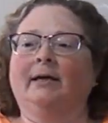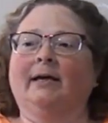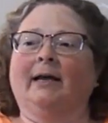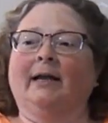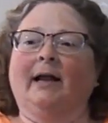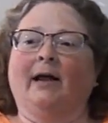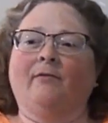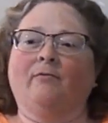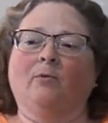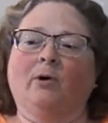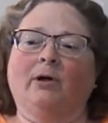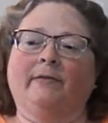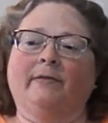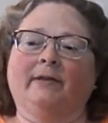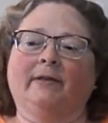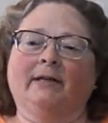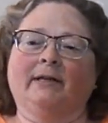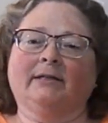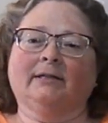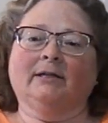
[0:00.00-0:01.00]
and I have one
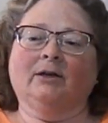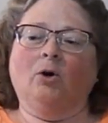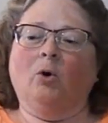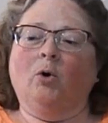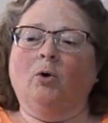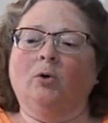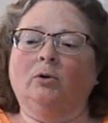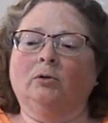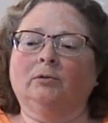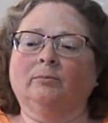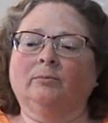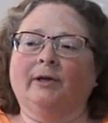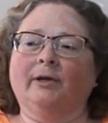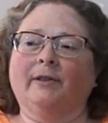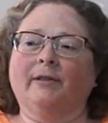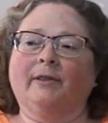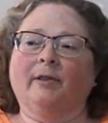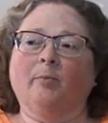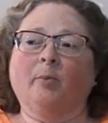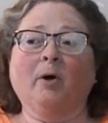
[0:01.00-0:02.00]
that's gold
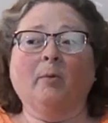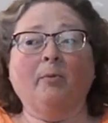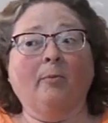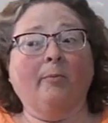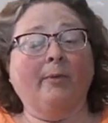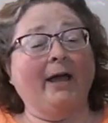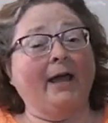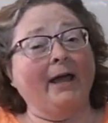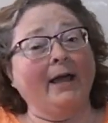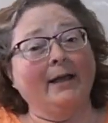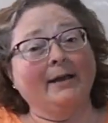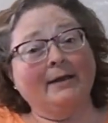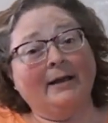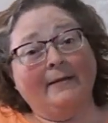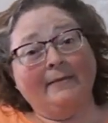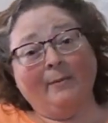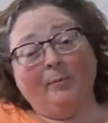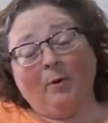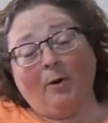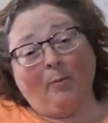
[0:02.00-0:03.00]
with the purple band
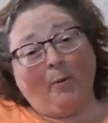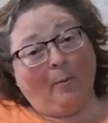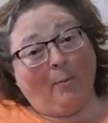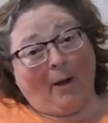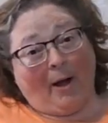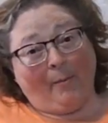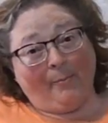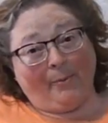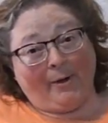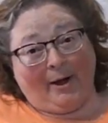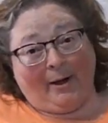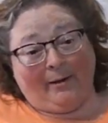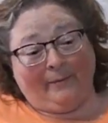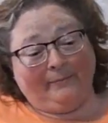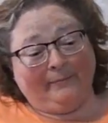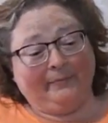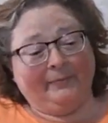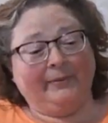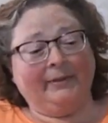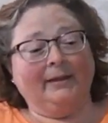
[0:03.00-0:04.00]
and the purple
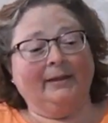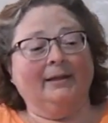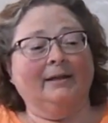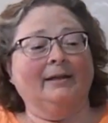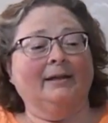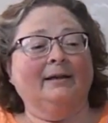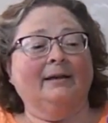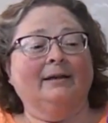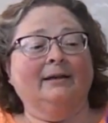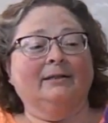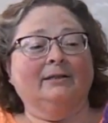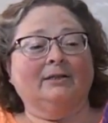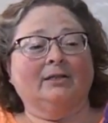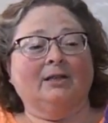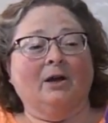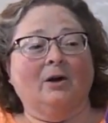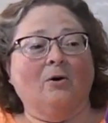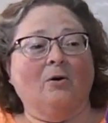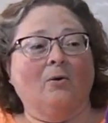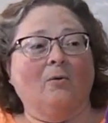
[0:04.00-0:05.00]
pom-pom.
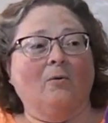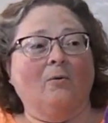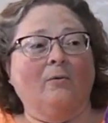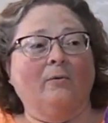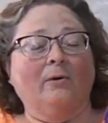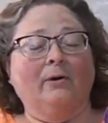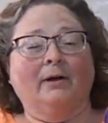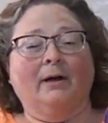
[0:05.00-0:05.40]
So